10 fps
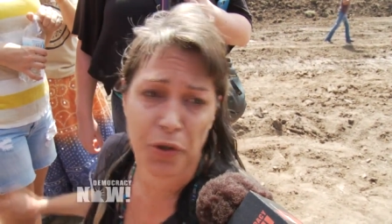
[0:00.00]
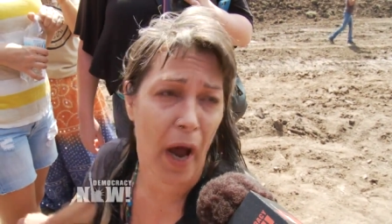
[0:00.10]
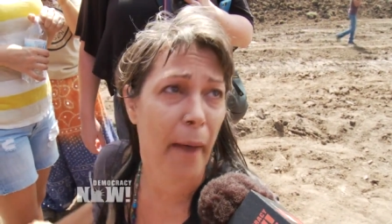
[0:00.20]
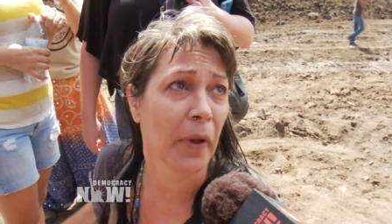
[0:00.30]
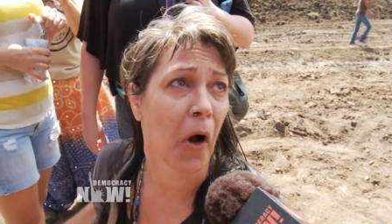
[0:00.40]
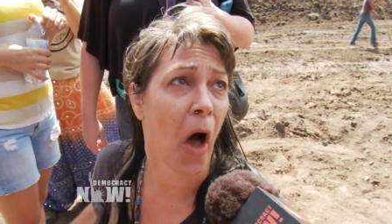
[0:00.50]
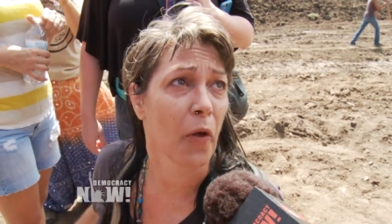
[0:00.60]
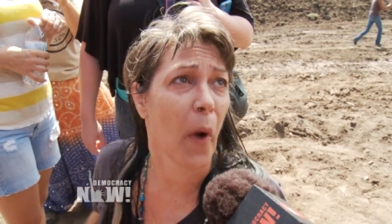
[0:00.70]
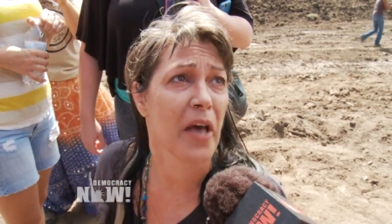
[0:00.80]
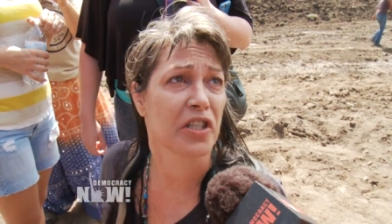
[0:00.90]
tribal or
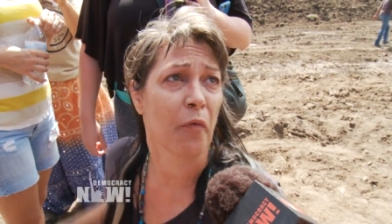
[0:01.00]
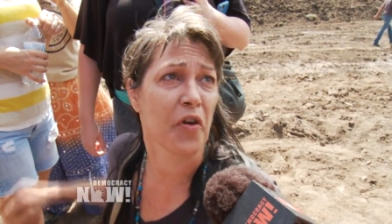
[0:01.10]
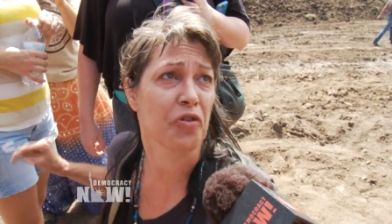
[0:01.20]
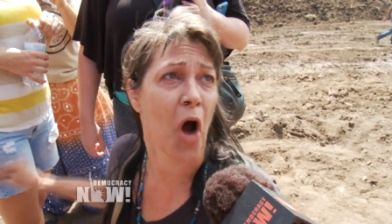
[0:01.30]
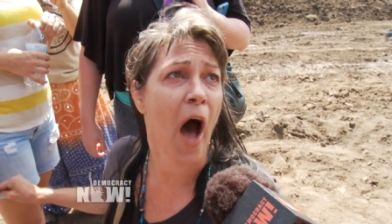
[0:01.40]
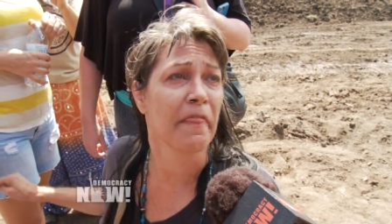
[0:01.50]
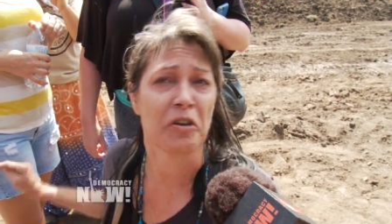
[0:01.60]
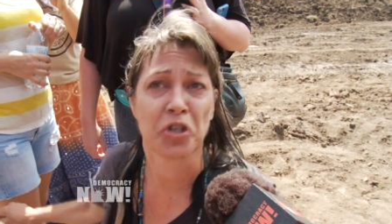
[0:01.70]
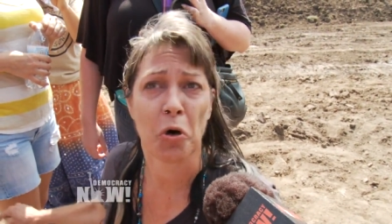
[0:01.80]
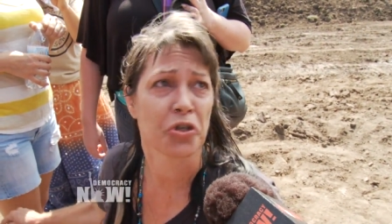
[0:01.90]
otherwise, have withdrawn
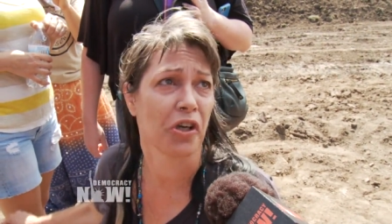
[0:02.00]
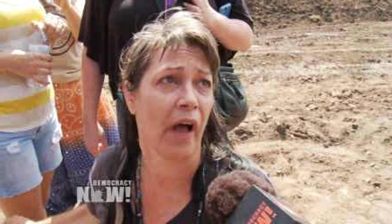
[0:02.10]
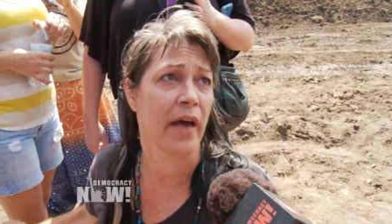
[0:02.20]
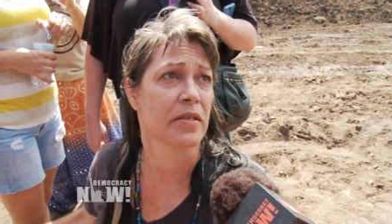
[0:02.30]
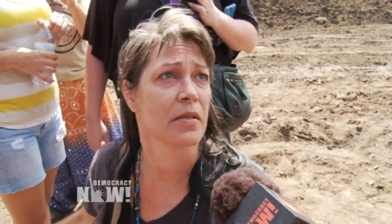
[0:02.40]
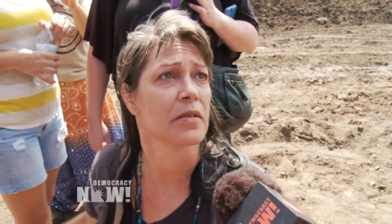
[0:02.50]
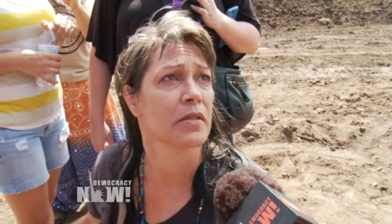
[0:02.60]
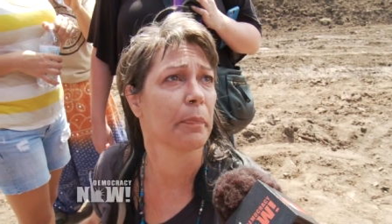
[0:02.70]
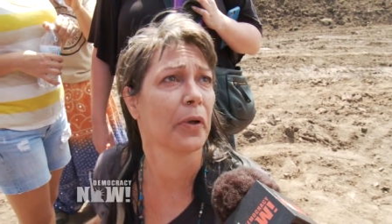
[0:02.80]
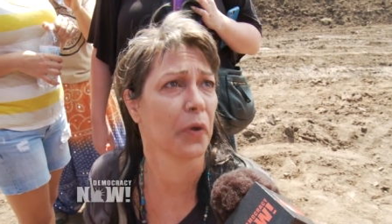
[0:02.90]
their social license
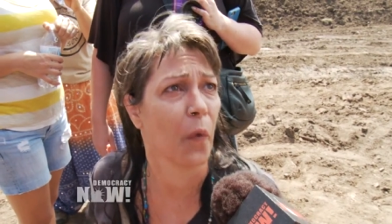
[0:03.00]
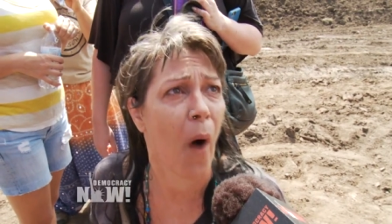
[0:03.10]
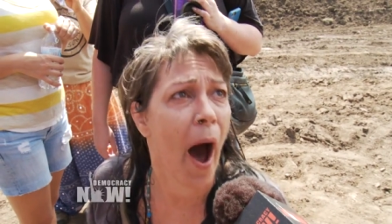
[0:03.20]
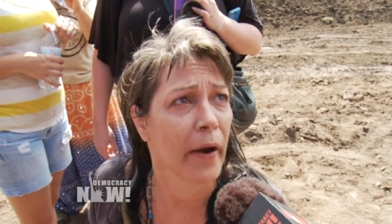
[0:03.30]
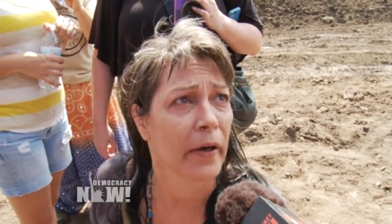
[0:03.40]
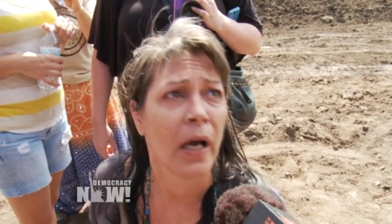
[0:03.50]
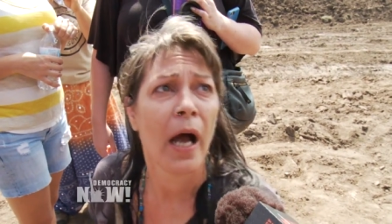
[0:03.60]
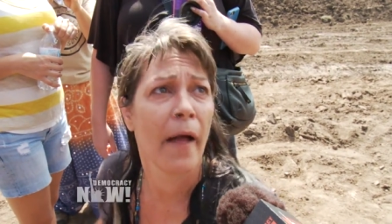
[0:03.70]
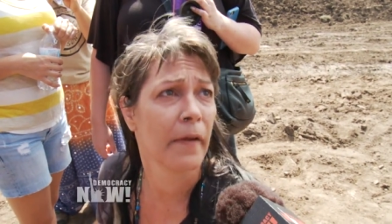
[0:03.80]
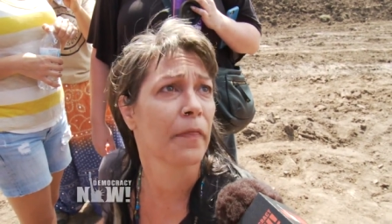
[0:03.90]
to pollute water
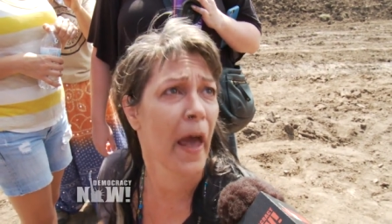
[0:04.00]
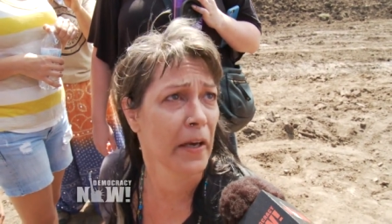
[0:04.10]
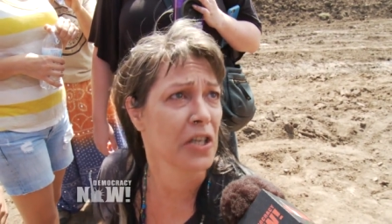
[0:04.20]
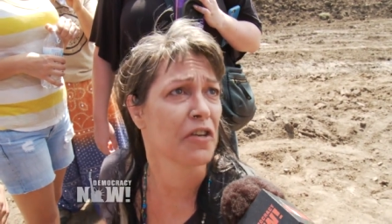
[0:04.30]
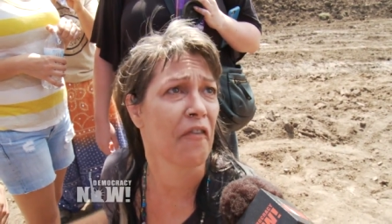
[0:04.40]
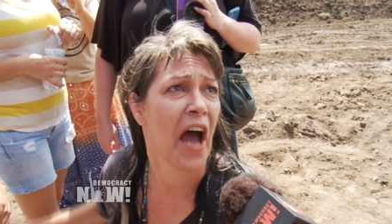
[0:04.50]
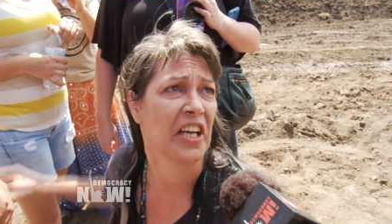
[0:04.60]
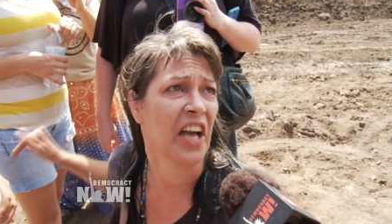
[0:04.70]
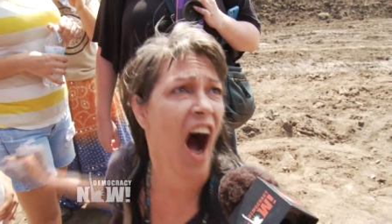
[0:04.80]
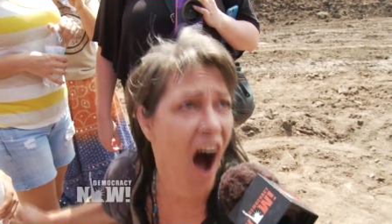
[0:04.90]
and that they need to
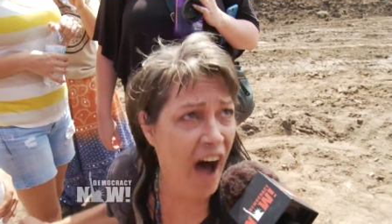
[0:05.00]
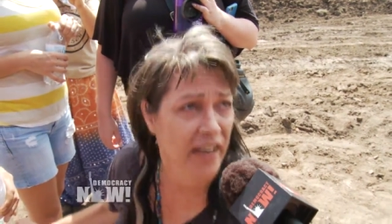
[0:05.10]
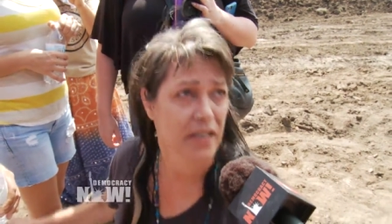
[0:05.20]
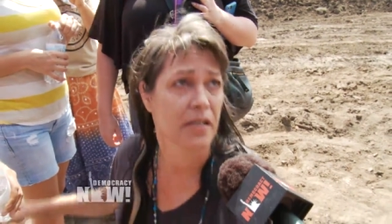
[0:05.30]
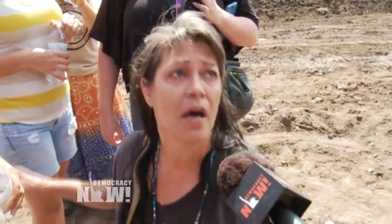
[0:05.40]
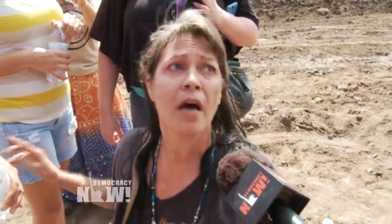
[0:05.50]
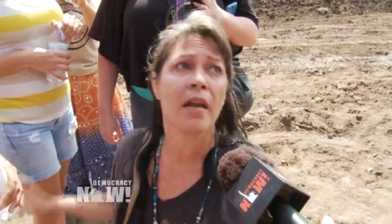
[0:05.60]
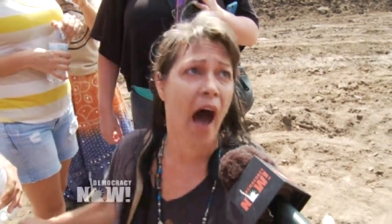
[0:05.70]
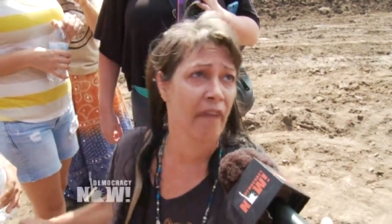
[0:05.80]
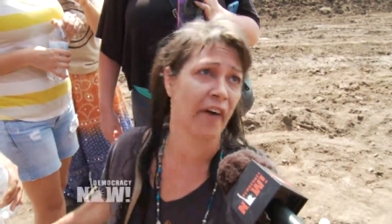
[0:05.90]
find an honest,
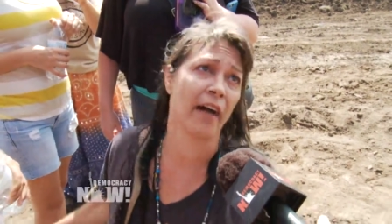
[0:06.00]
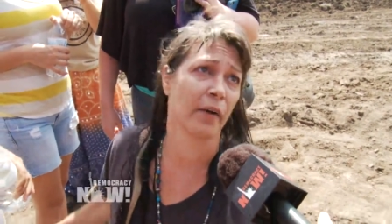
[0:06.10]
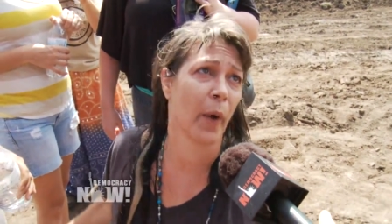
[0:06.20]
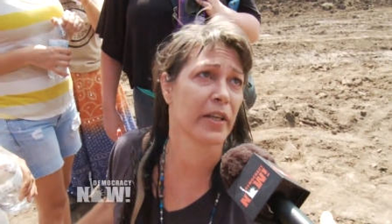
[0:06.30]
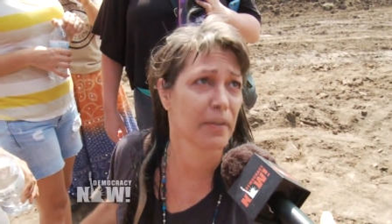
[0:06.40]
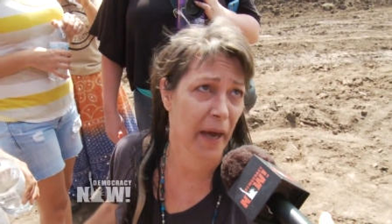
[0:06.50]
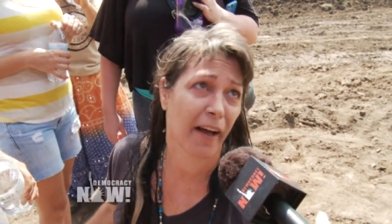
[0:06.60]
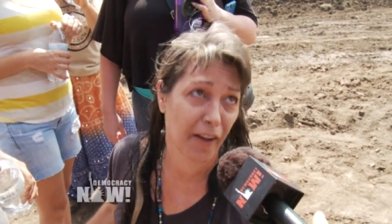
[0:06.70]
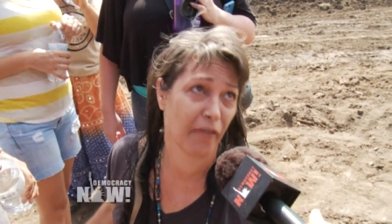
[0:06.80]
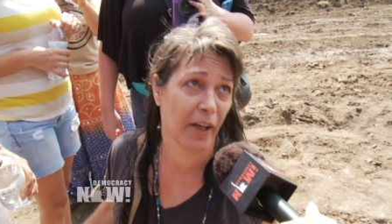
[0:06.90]
nonviolent way to make
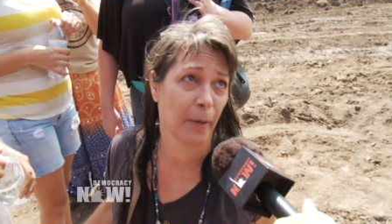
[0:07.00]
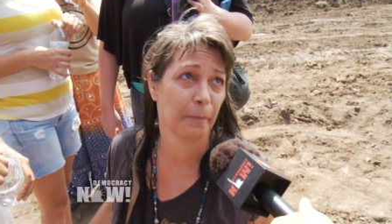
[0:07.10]
a living.